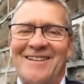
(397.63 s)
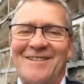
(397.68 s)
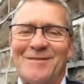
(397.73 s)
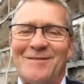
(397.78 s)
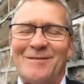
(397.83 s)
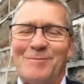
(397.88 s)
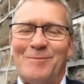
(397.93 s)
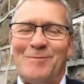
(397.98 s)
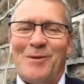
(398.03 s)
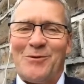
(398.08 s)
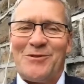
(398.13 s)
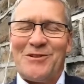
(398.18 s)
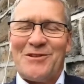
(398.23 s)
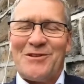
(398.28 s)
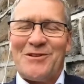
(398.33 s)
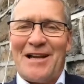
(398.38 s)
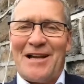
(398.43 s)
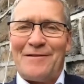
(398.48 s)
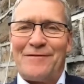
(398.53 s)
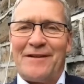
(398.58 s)
Uh, both
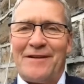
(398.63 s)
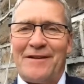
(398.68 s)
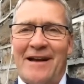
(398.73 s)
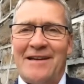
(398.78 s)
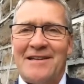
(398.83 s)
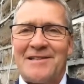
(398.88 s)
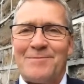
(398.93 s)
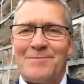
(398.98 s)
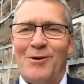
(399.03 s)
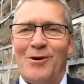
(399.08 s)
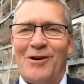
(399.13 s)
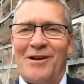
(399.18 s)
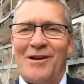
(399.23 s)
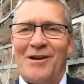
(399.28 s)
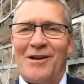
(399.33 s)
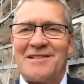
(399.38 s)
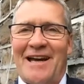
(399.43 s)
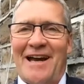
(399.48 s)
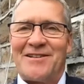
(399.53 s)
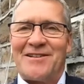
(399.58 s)
yourself and Ellie, small
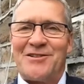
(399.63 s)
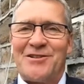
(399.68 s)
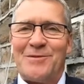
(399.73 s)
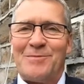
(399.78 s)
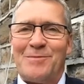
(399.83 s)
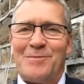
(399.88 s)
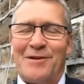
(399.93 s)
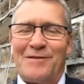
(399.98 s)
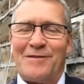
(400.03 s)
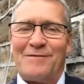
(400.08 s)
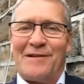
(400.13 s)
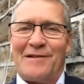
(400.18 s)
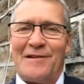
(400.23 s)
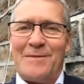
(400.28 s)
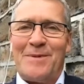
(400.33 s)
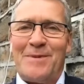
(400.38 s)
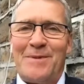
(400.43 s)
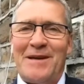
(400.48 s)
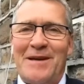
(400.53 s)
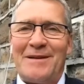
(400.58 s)
in stature but
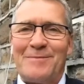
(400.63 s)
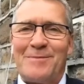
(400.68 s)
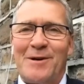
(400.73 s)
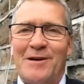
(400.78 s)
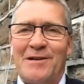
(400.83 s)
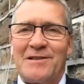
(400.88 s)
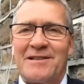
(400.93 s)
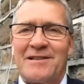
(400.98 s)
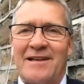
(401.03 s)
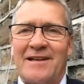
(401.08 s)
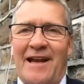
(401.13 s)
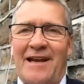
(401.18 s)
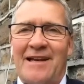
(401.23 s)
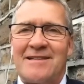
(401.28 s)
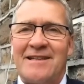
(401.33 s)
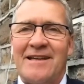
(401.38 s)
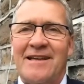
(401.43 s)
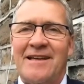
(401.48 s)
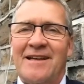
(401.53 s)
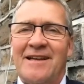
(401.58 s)
very big in
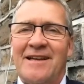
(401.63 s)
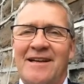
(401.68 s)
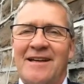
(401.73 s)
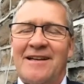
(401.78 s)
personality.